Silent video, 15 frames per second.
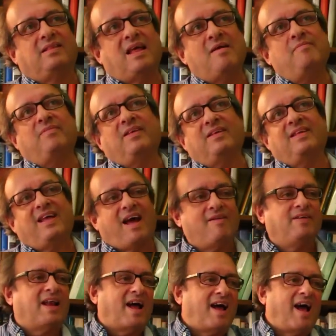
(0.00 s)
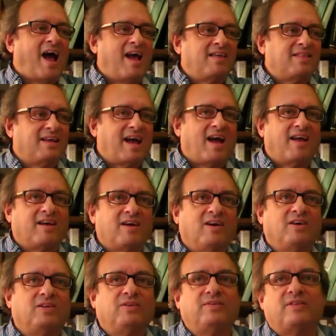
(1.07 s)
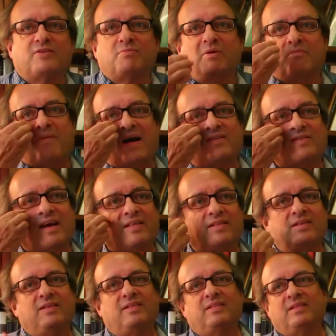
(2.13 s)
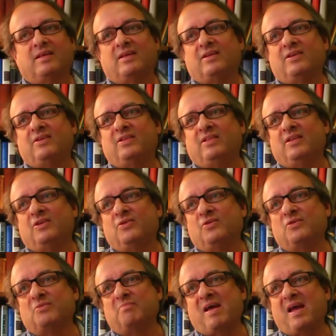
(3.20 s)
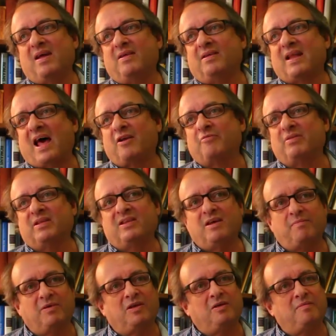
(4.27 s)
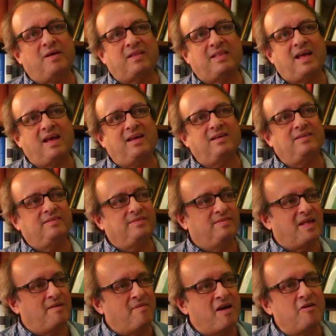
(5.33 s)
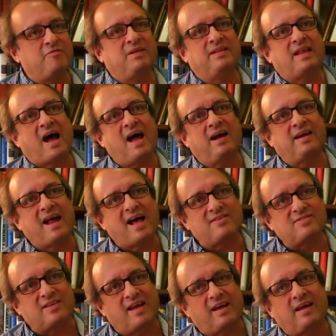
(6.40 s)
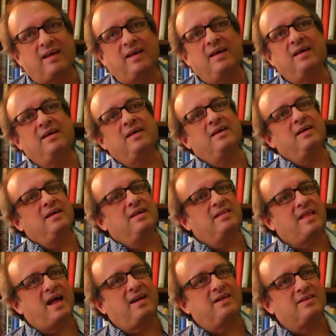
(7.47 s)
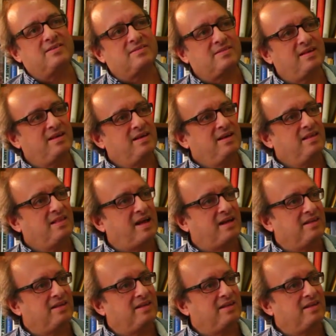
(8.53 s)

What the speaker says: think I conclude this book by saying that the Jews may not have been typical, but they may have been diagnostic. That is, they